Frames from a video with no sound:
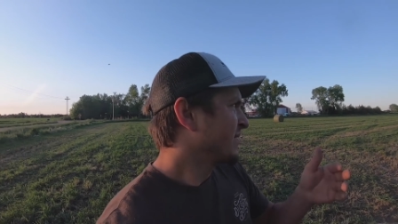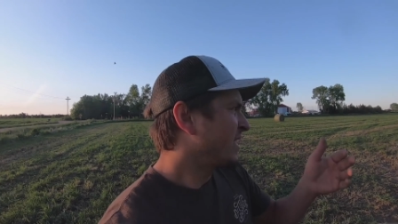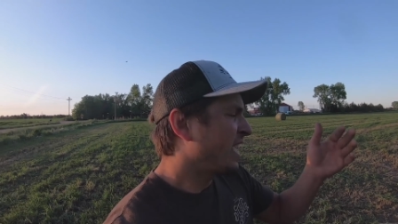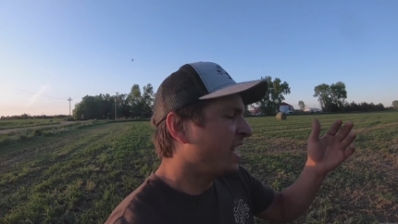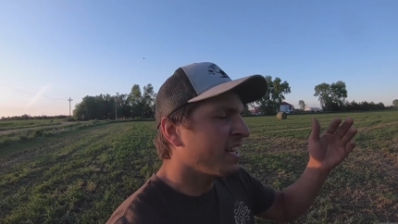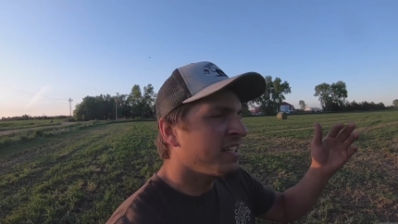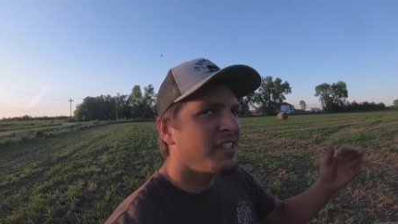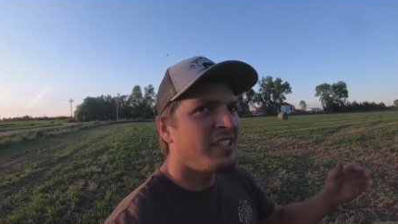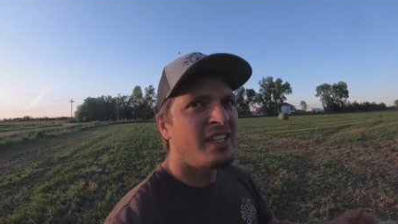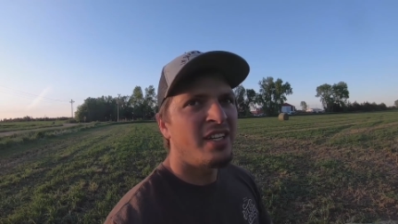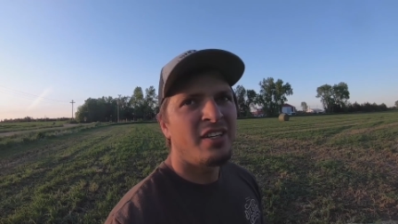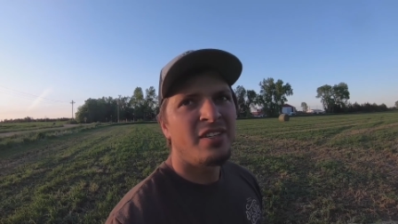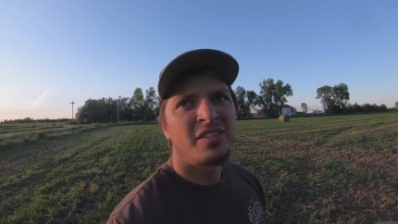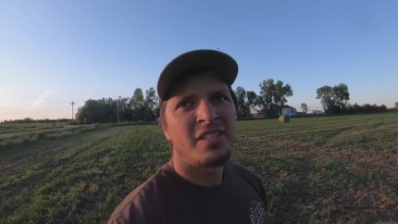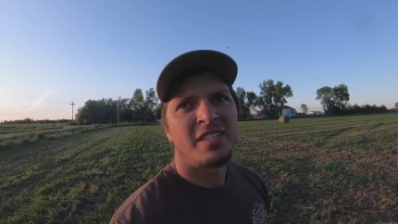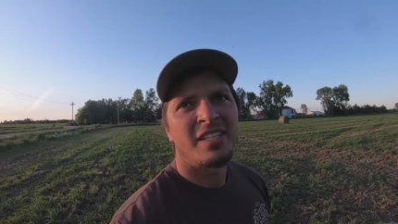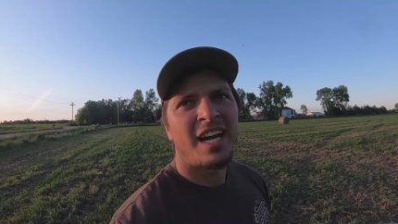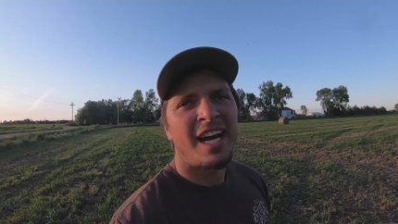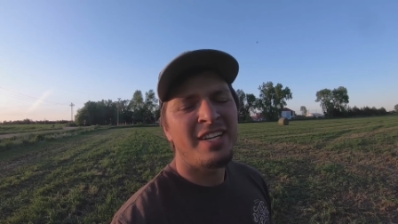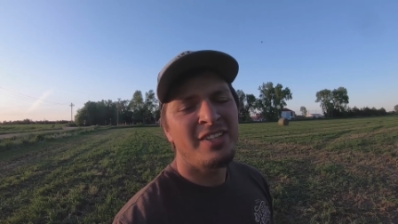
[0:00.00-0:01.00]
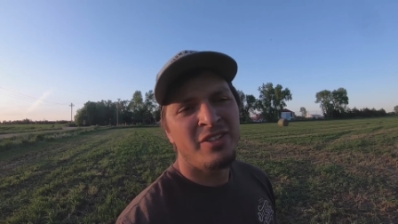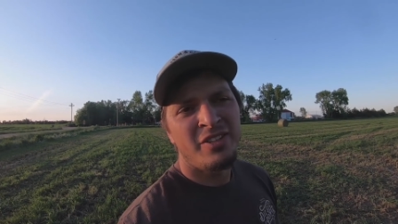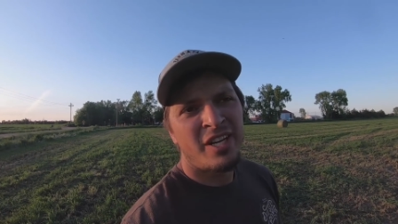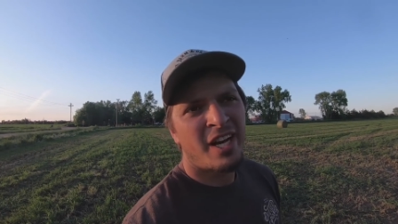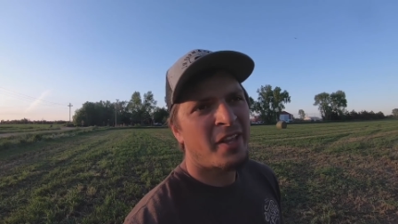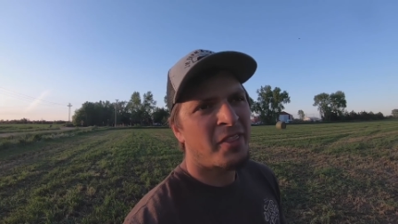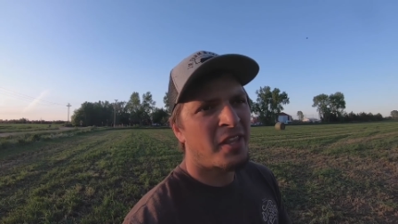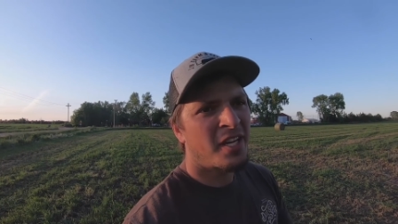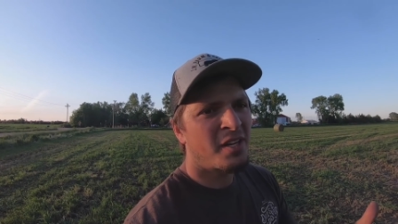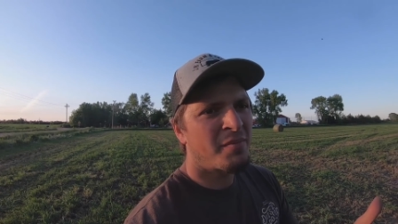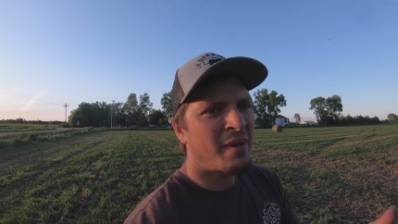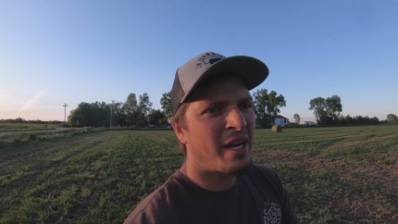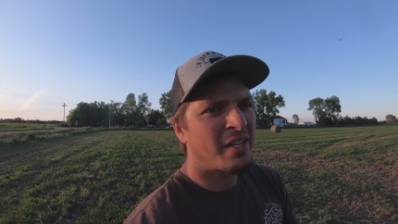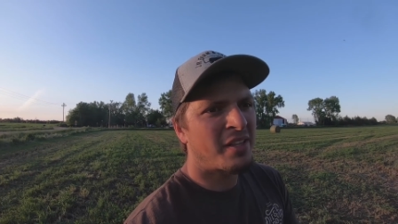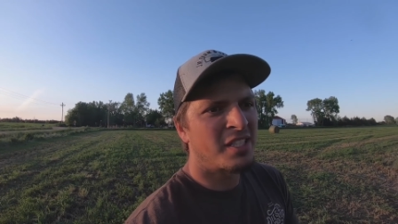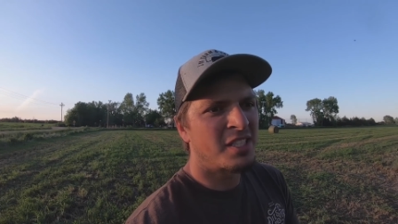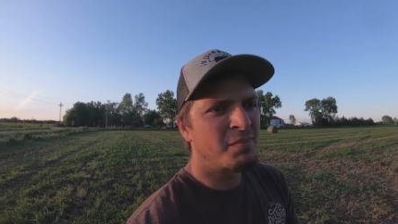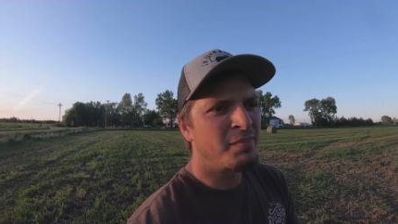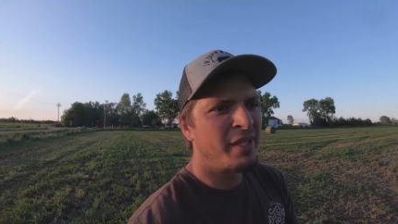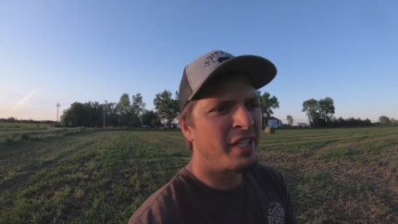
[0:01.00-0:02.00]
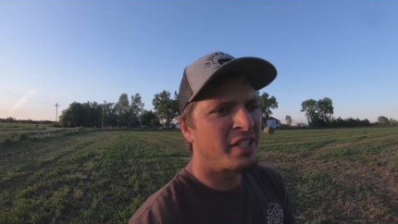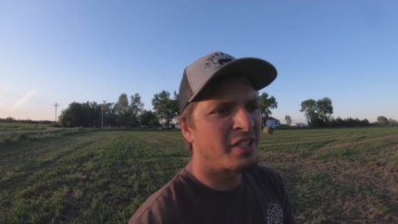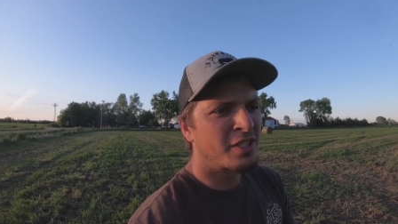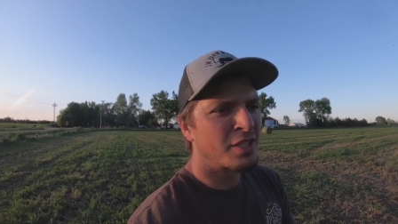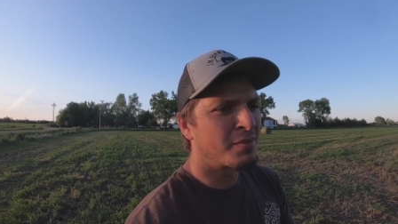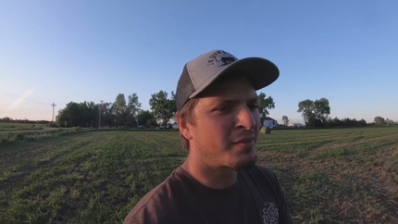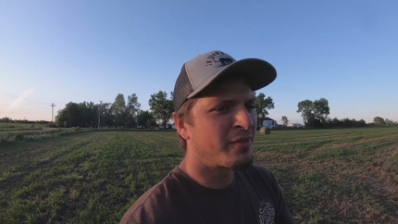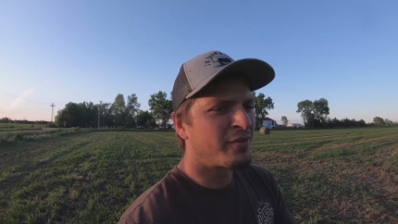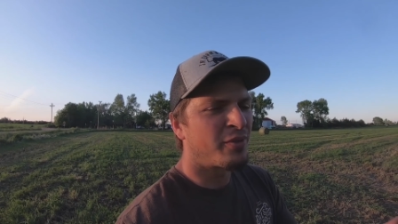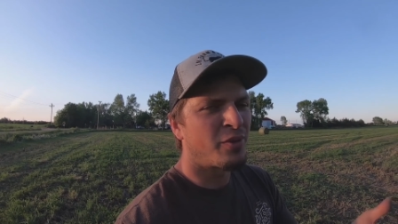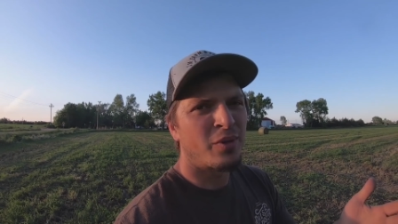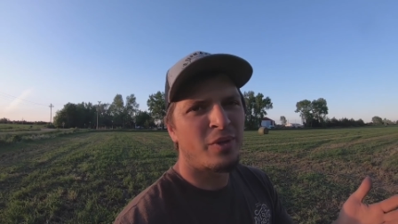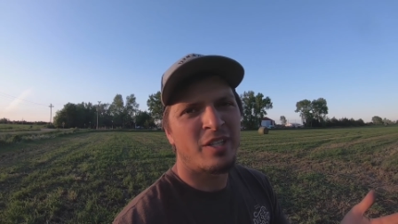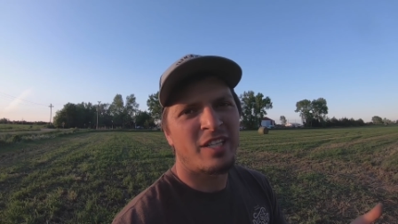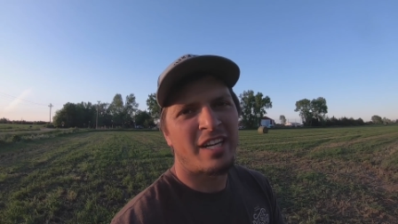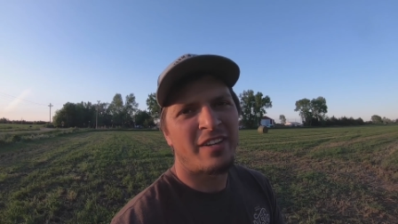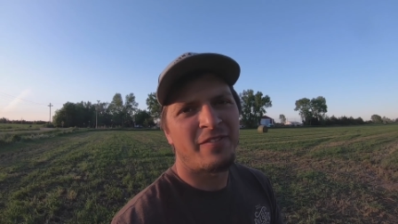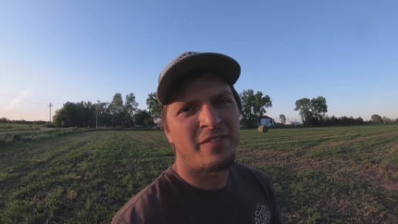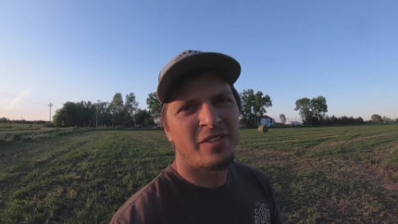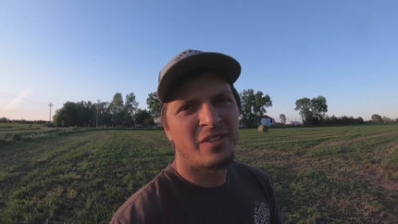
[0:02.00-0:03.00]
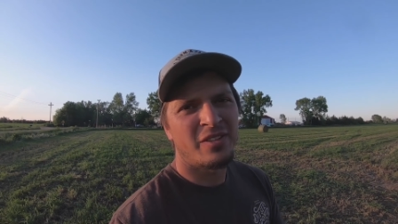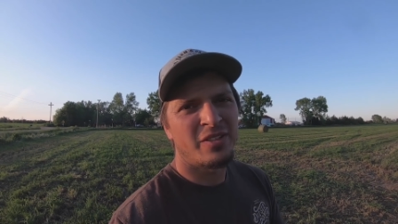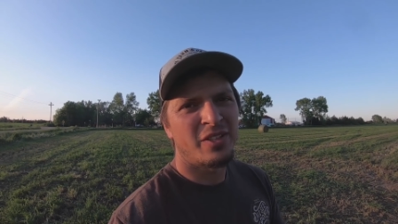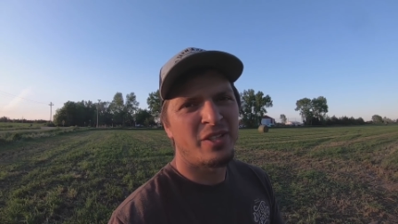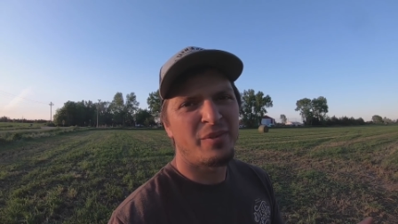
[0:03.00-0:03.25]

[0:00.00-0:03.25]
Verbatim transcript: And you know, I knew nothing about this baler before, and I feel a